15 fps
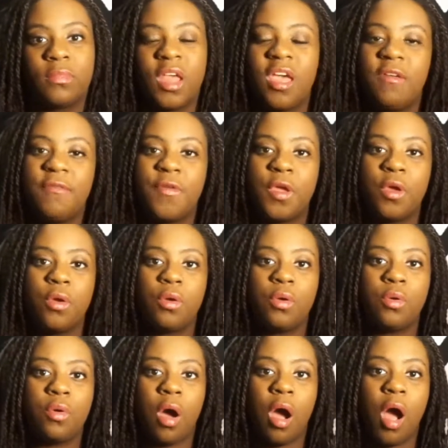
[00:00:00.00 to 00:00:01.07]
If
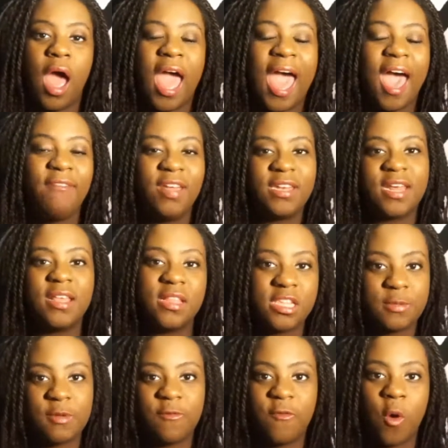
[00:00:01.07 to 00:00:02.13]
you haven't done
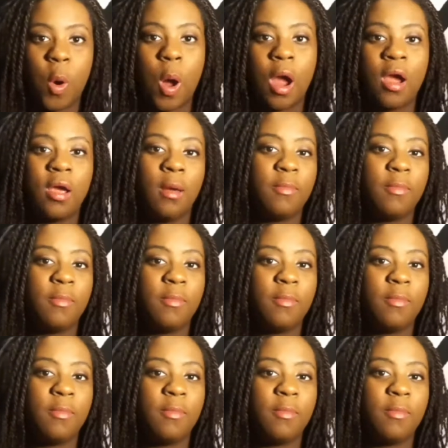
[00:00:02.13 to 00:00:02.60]
this before,